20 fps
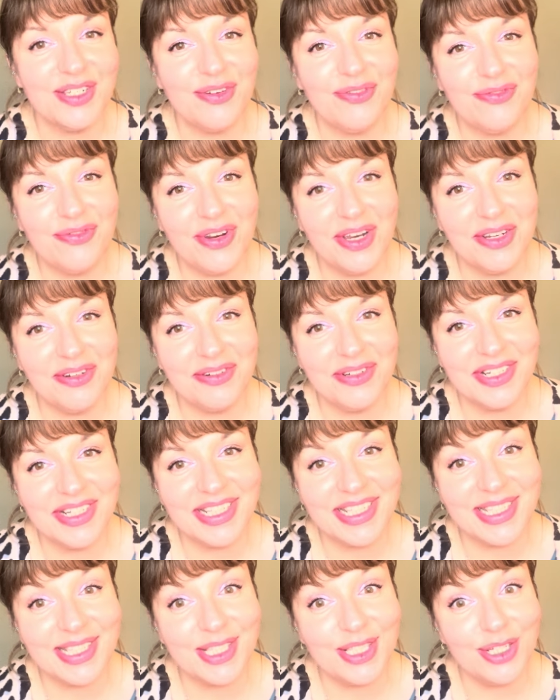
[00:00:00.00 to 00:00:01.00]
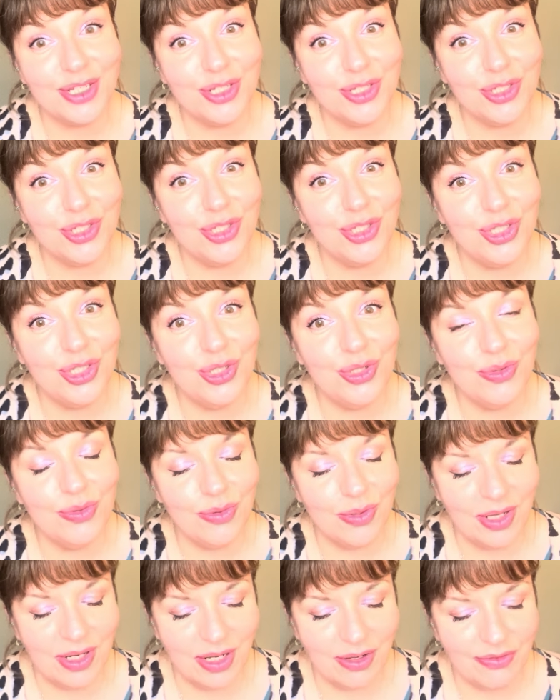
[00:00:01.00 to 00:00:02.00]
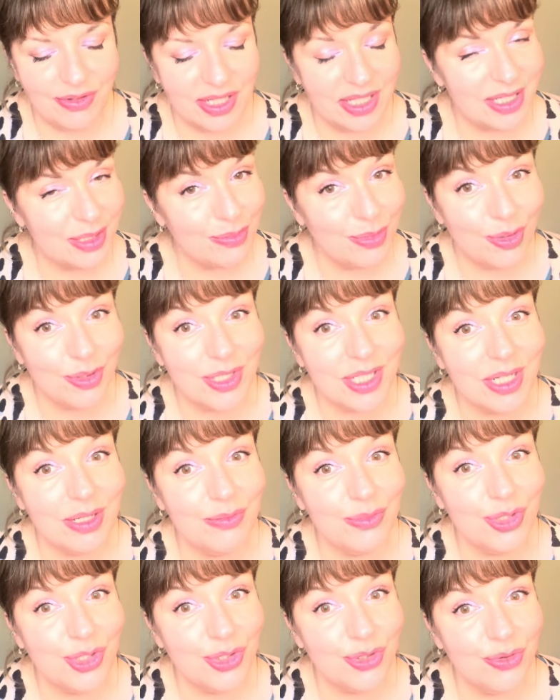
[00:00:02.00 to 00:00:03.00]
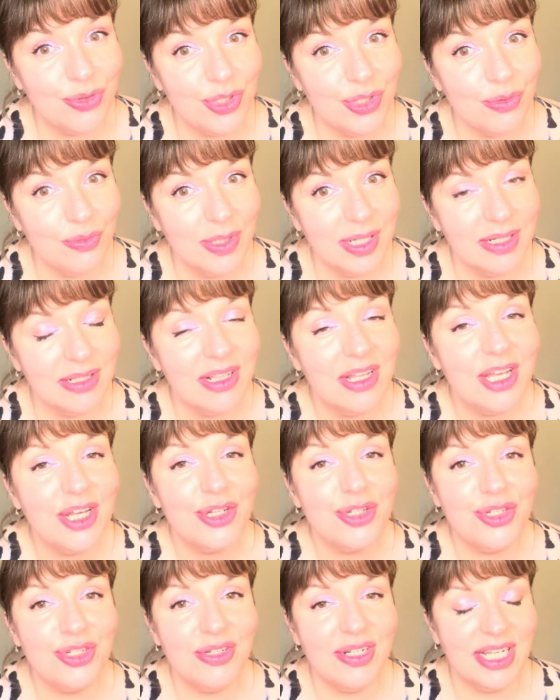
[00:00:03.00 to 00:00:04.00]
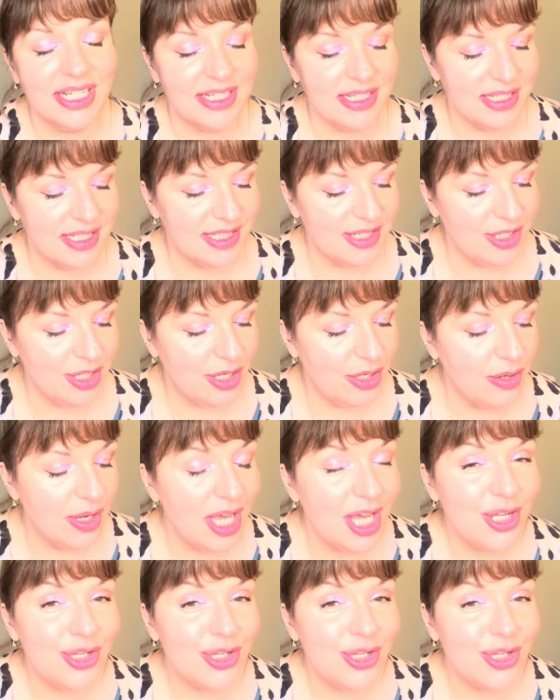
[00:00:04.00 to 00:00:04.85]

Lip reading: a fragrance that you love in this box. I'm sure you will. Do let us know.